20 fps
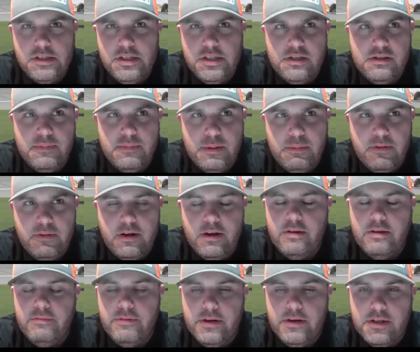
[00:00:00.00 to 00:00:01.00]
She's been
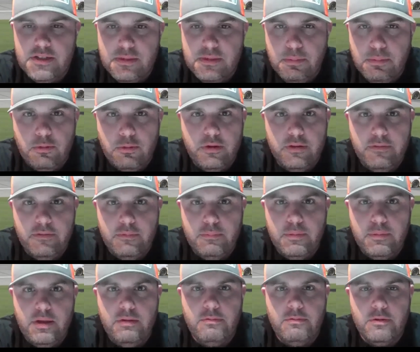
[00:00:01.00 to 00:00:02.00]
very, very supportive of
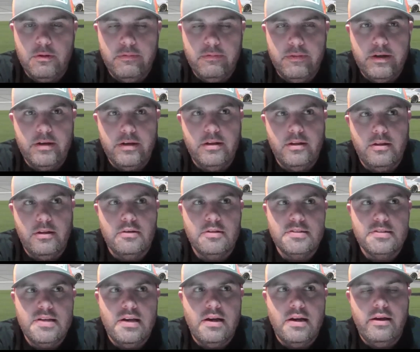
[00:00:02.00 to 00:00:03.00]
me for a very
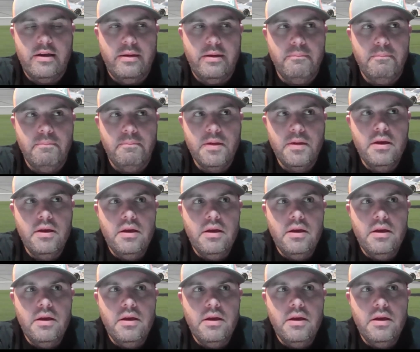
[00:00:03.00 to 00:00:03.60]
long time.